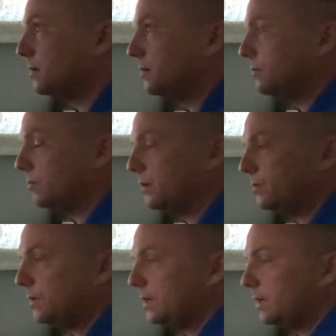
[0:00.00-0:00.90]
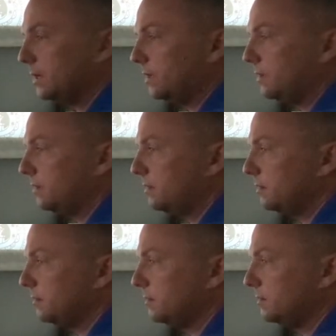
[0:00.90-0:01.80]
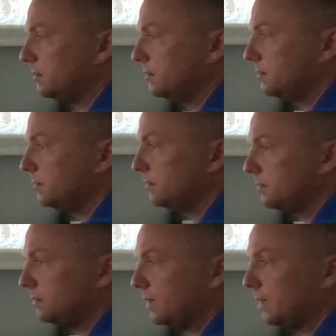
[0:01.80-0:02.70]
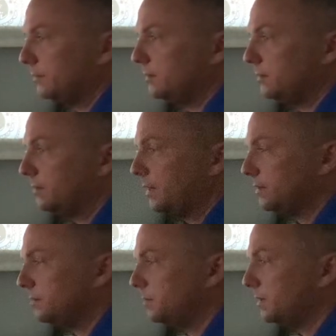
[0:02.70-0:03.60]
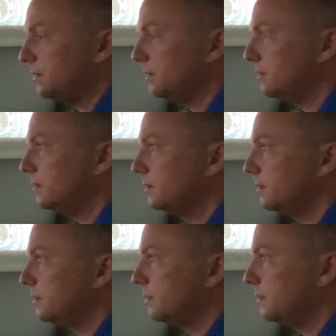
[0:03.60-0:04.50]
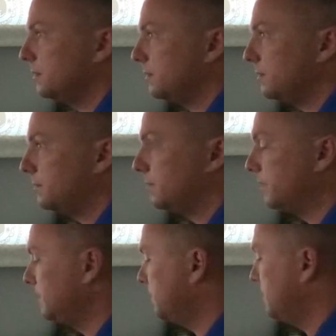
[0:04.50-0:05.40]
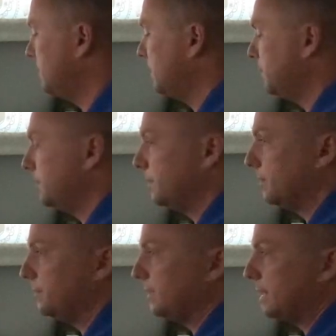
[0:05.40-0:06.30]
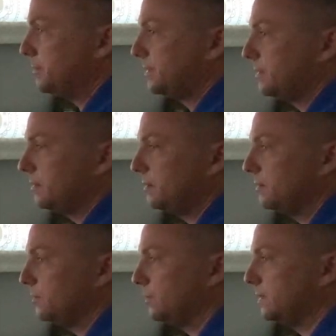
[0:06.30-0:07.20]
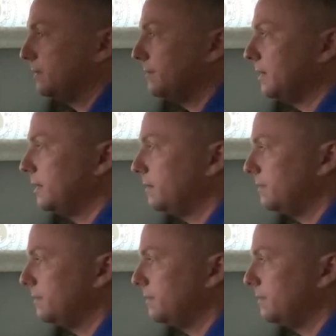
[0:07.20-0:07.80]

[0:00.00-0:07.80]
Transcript: runway, altitude, airspeed. Alright, and we will go flaps 25,